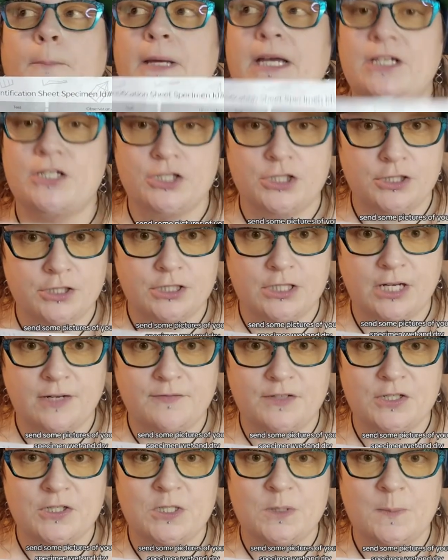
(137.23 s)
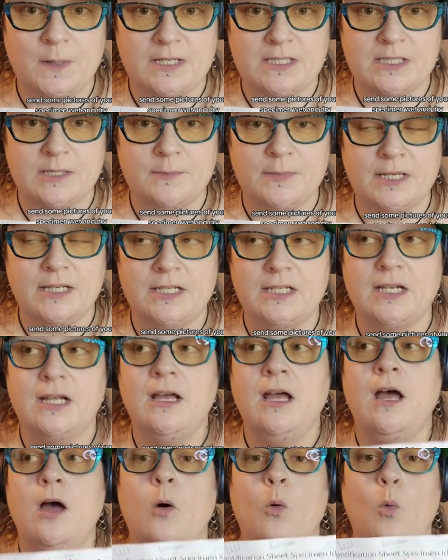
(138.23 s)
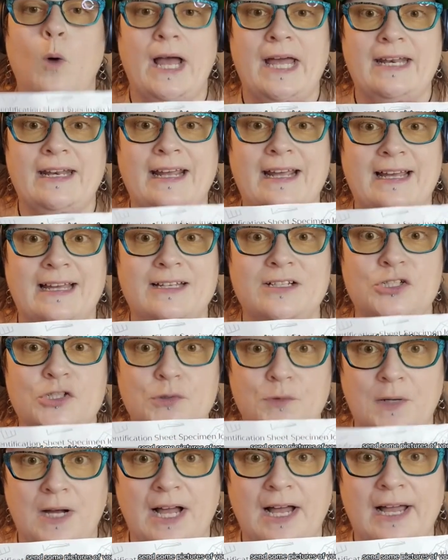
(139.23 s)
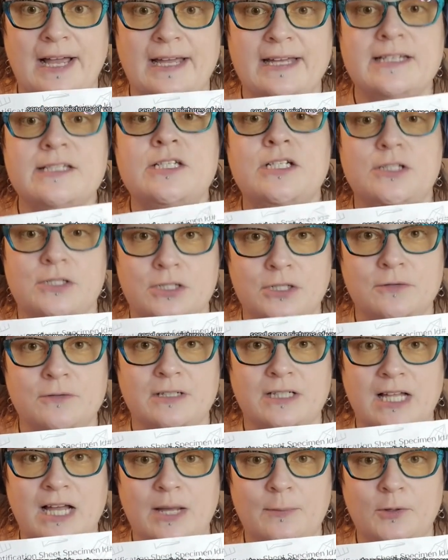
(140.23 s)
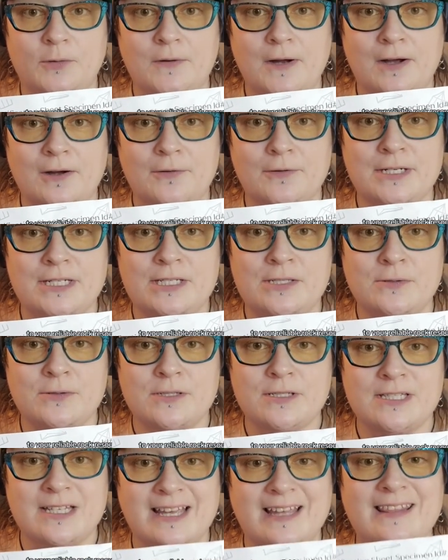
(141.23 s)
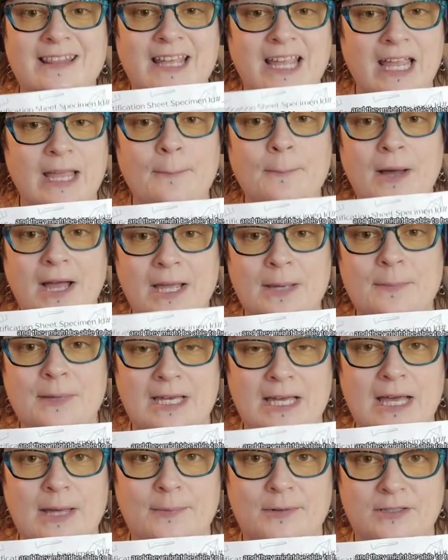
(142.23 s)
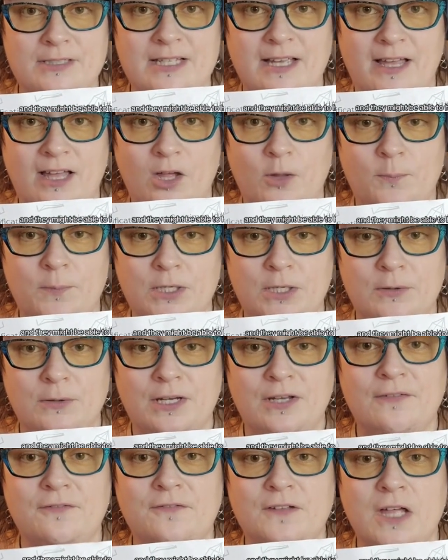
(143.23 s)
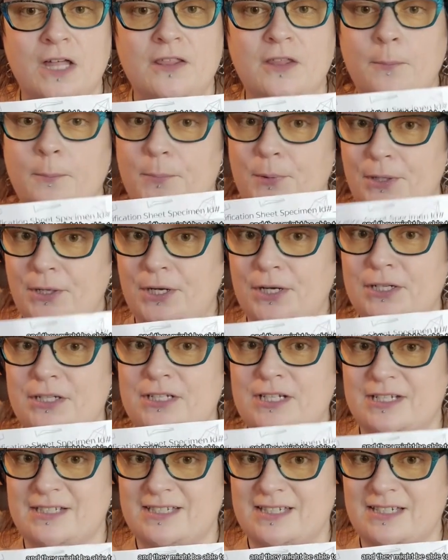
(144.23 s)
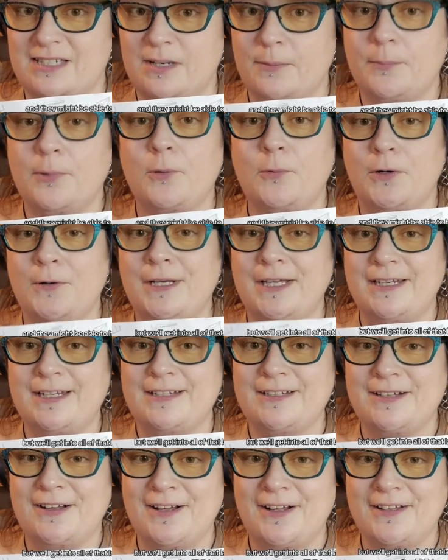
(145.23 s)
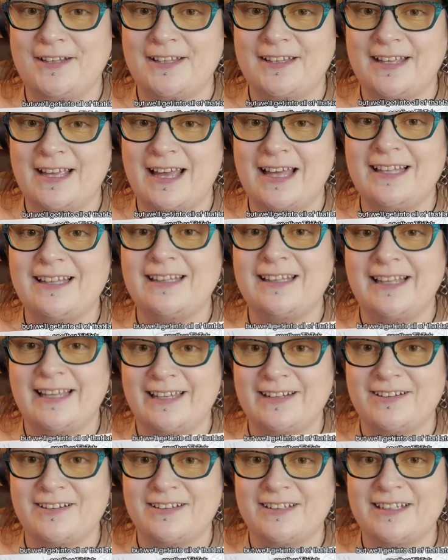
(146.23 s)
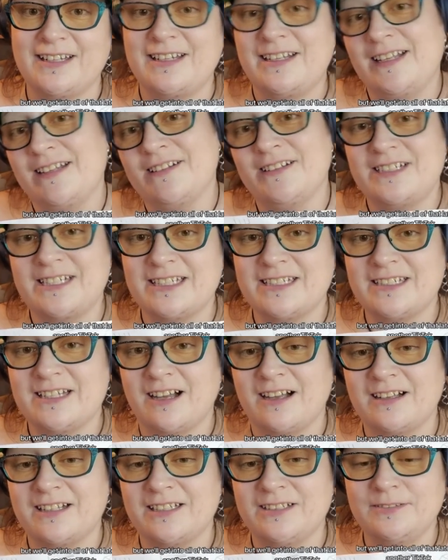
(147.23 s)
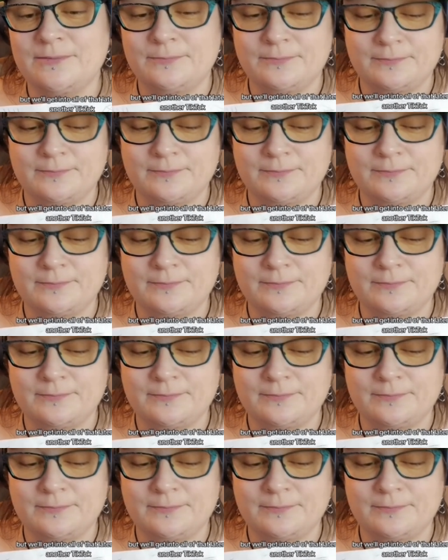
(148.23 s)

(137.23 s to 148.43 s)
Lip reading: pictures of your specimen, wet and dry, to your reliable rock resource, and they might be able to help you if the book doesn't. But we'll get into all of that later in another TikTok.